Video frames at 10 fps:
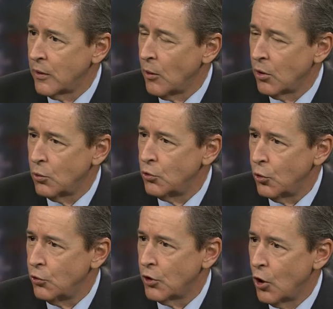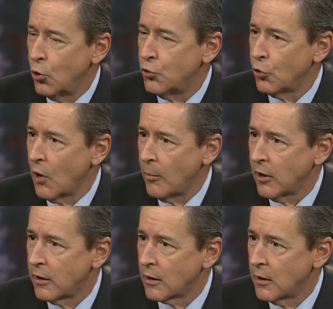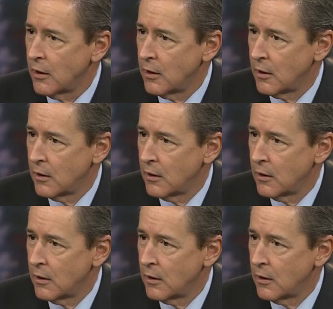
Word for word: who's, who's, well, who's, the rebel this here? Is, this is